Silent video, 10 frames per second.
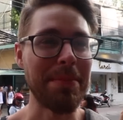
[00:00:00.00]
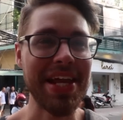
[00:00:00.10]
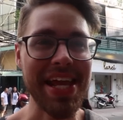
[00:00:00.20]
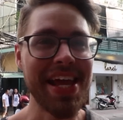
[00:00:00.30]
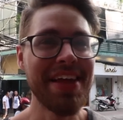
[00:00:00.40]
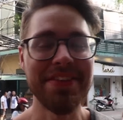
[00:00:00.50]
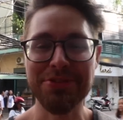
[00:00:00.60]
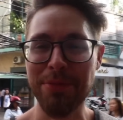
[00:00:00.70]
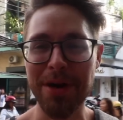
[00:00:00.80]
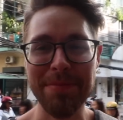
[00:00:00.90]
meat.
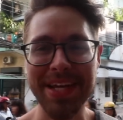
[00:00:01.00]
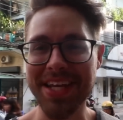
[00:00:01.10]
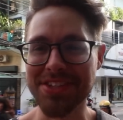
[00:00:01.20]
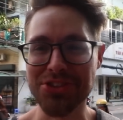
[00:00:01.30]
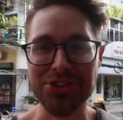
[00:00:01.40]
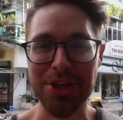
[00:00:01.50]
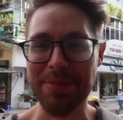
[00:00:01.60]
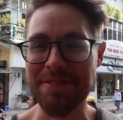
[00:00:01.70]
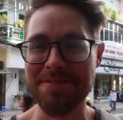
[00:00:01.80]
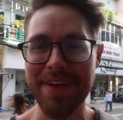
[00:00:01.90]
This banh mi is just gonna
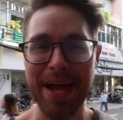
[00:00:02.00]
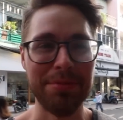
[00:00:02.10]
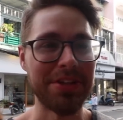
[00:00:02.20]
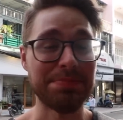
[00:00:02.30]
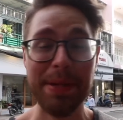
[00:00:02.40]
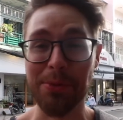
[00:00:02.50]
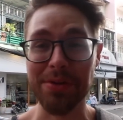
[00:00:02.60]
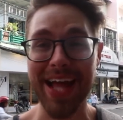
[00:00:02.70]
be fabulous. People are